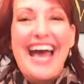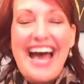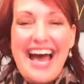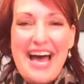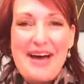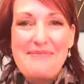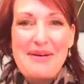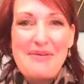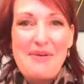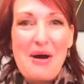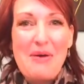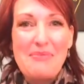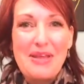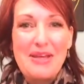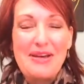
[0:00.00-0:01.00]
Um, I
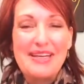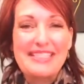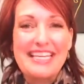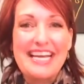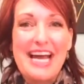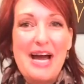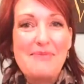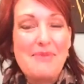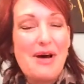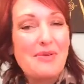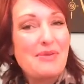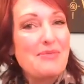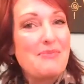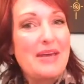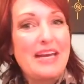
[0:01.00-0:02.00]
hope that you guys can come on
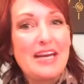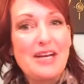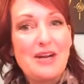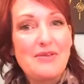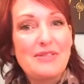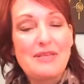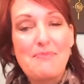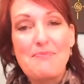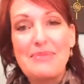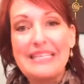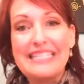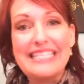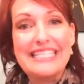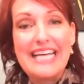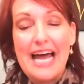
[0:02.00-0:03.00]
with me, and I know it's a
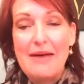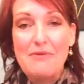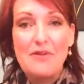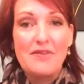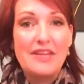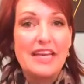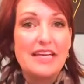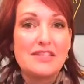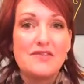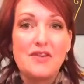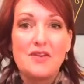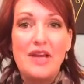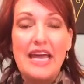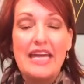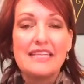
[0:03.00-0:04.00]
busy time over the next
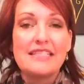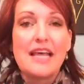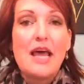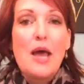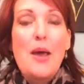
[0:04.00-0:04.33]
few days.